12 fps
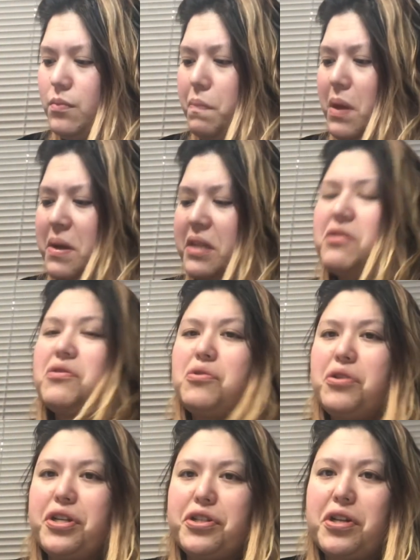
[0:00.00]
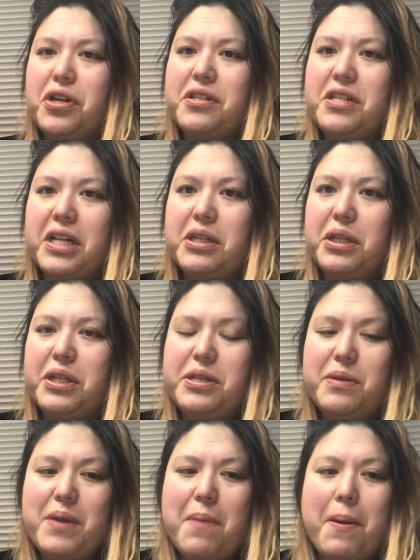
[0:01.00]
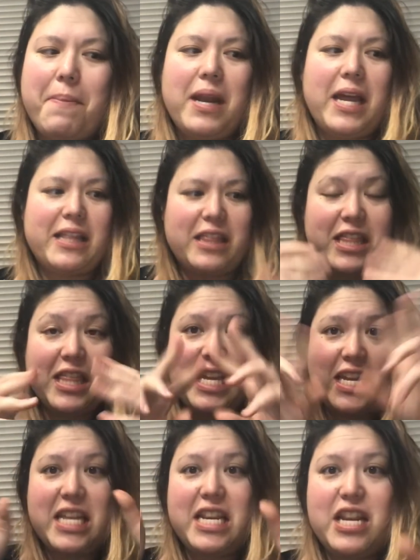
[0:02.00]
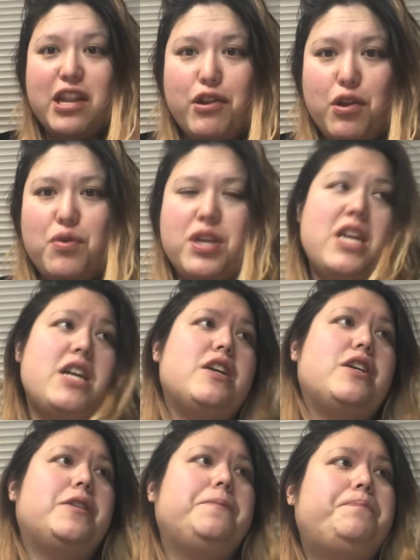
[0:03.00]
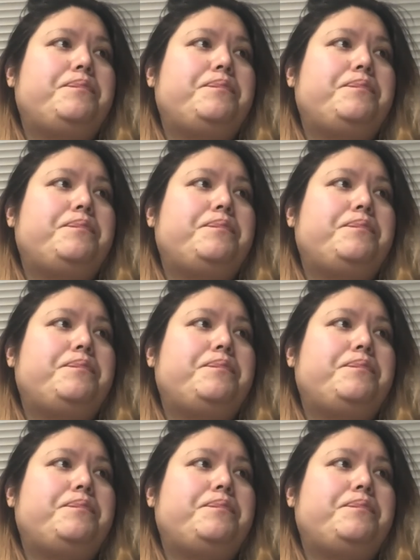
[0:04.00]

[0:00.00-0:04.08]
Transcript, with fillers: because the school year starts technically in September, but like the new year.